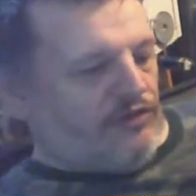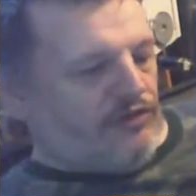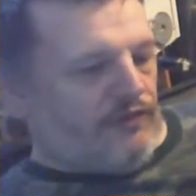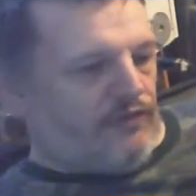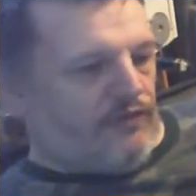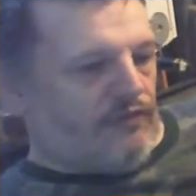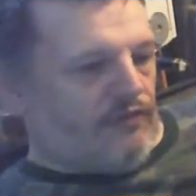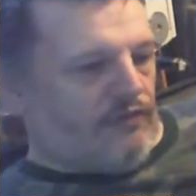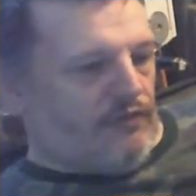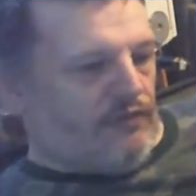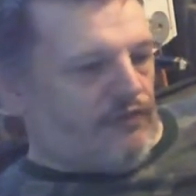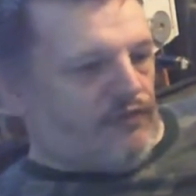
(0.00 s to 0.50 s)

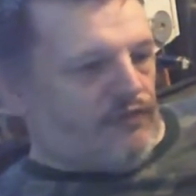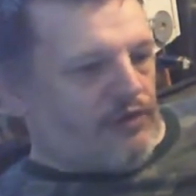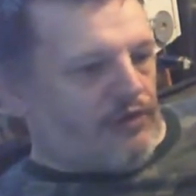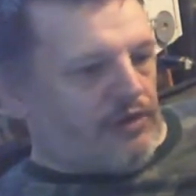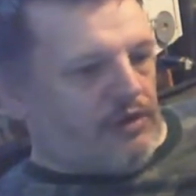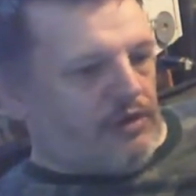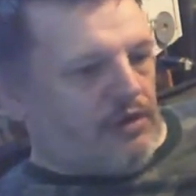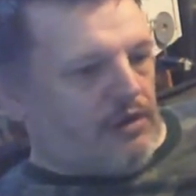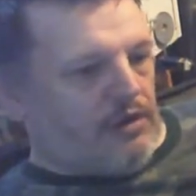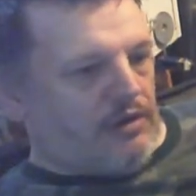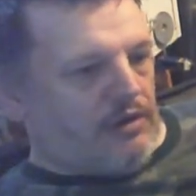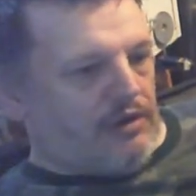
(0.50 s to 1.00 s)
if I
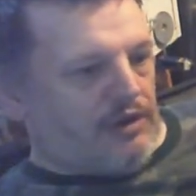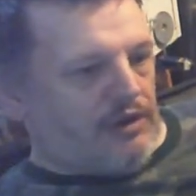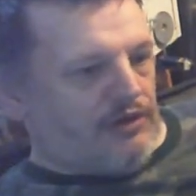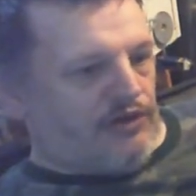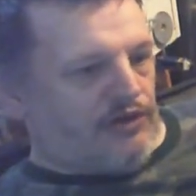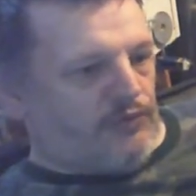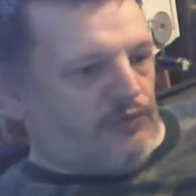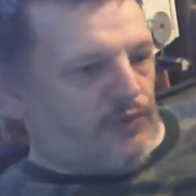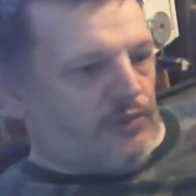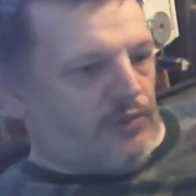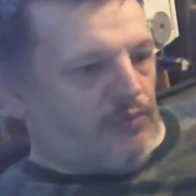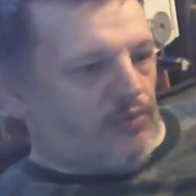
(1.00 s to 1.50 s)
can't get
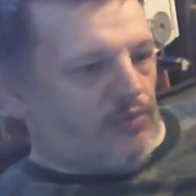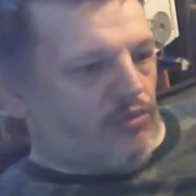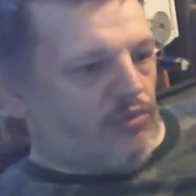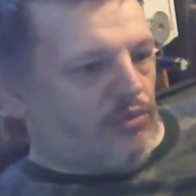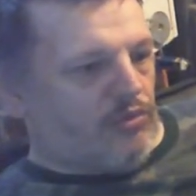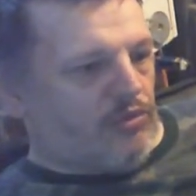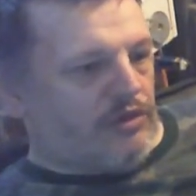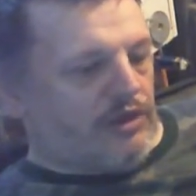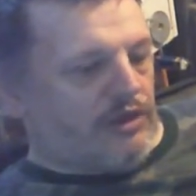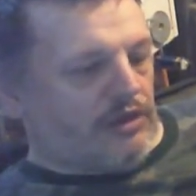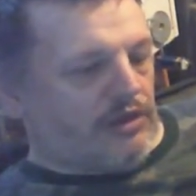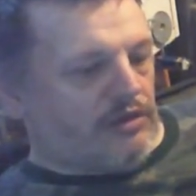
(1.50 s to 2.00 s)
this one
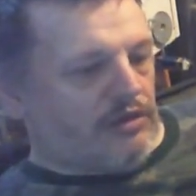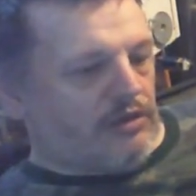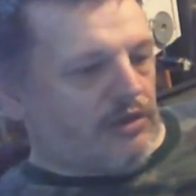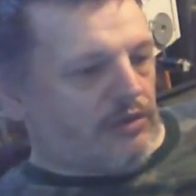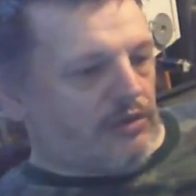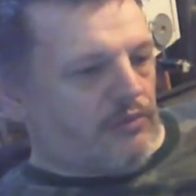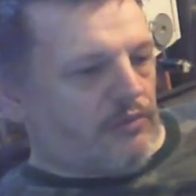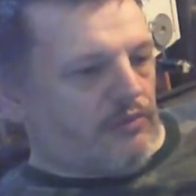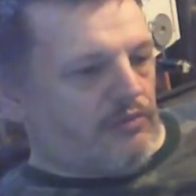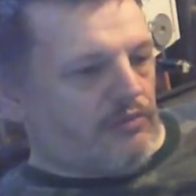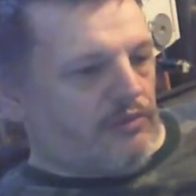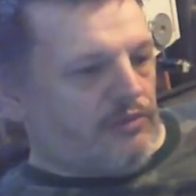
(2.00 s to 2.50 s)
working, you
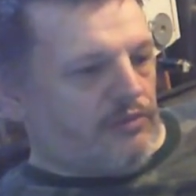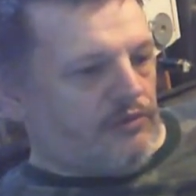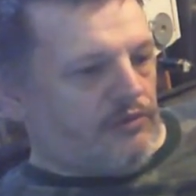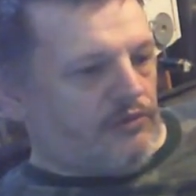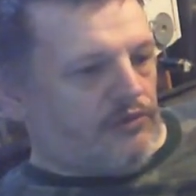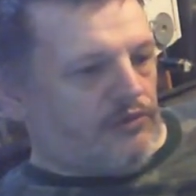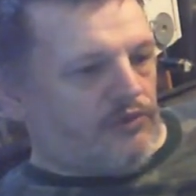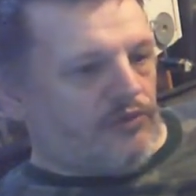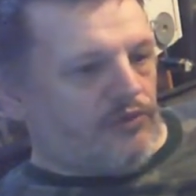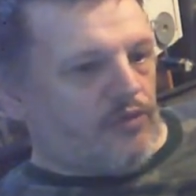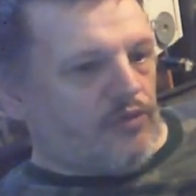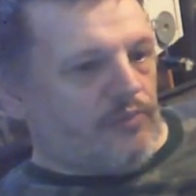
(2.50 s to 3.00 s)
know,
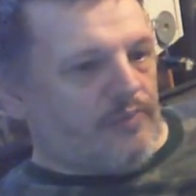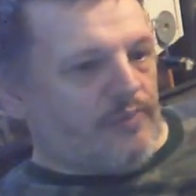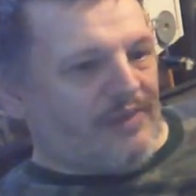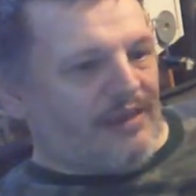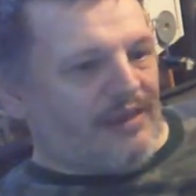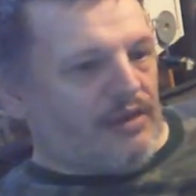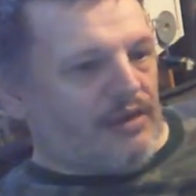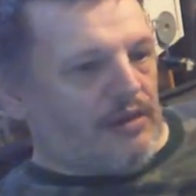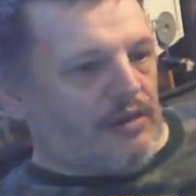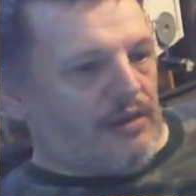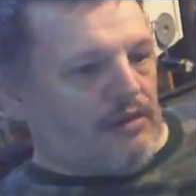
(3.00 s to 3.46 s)
to a better